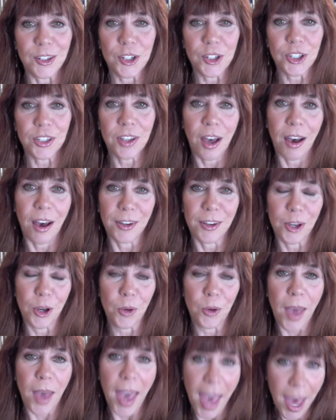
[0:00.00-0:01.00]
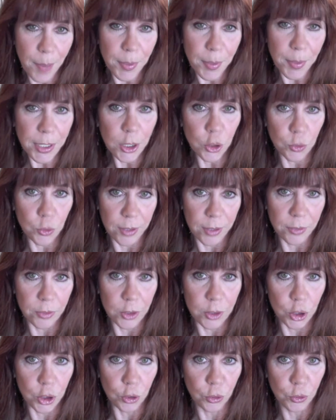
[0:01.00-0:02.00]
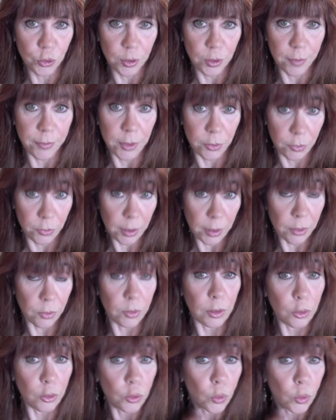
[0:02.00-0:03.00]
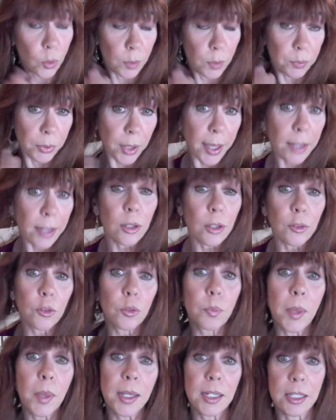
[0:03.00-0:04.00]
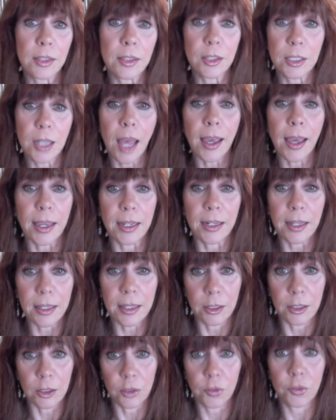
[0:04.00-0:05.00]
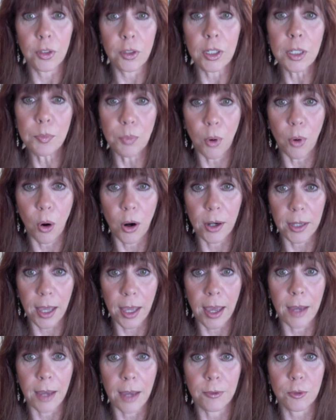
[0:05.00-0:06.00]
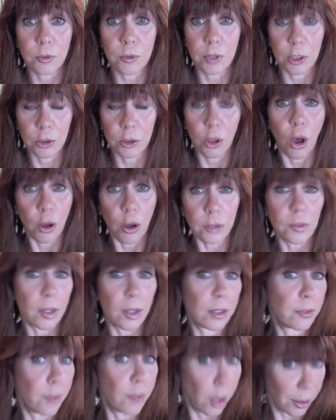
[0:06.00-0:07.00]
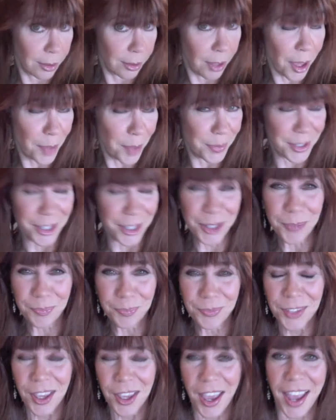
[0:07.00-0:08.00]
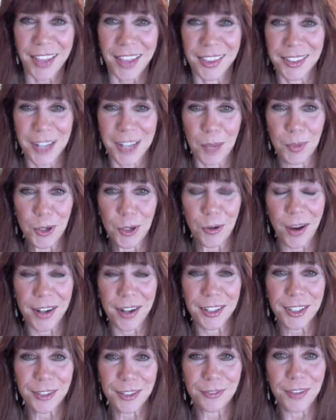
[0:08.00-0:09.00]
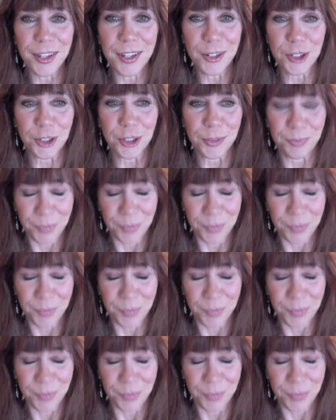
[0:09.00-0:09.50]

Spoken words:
Chicago, Abbie addressed the children of the 60s who had planned on spending the night in a city park after their long day of lobbying at the Democratic Convention.